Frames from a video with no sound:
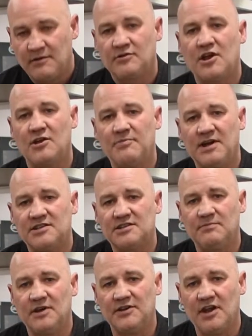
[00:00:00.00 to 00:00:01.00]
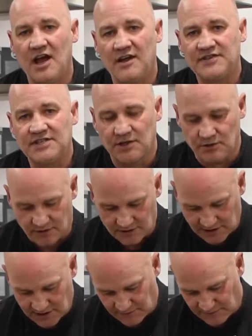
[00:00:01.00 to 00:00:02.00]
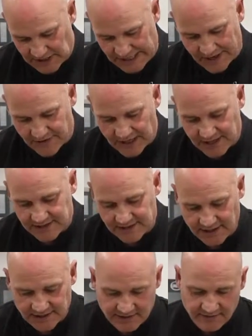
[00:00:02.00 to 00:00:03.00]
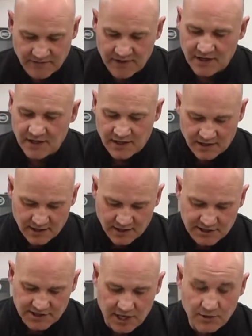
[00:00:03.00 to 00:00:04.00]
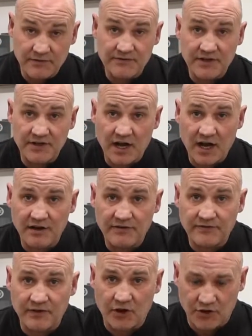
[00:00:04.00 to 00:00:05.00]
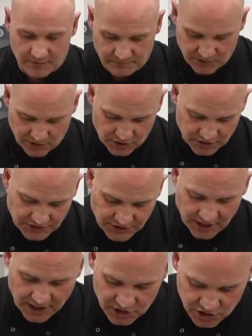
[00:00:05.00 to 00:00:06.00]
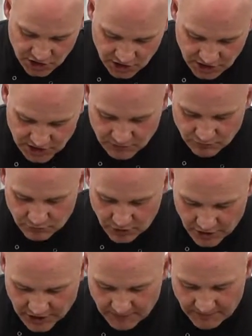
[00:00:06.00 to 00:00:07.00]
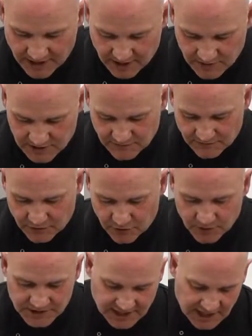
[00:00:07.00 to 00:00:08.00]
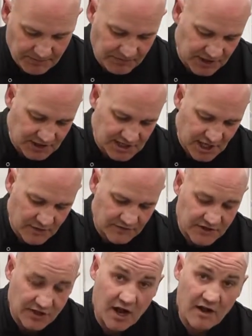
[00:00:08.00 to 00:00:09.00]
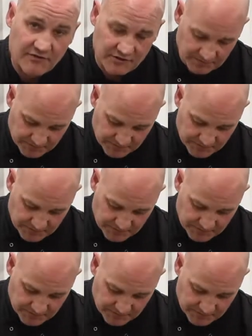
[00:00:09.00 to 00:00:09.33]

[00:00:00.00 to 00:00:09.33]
Going back to my knife skills video that I did, toe of the knife on the board and just rock it backwards and forwards, keeping the toe of the knife on the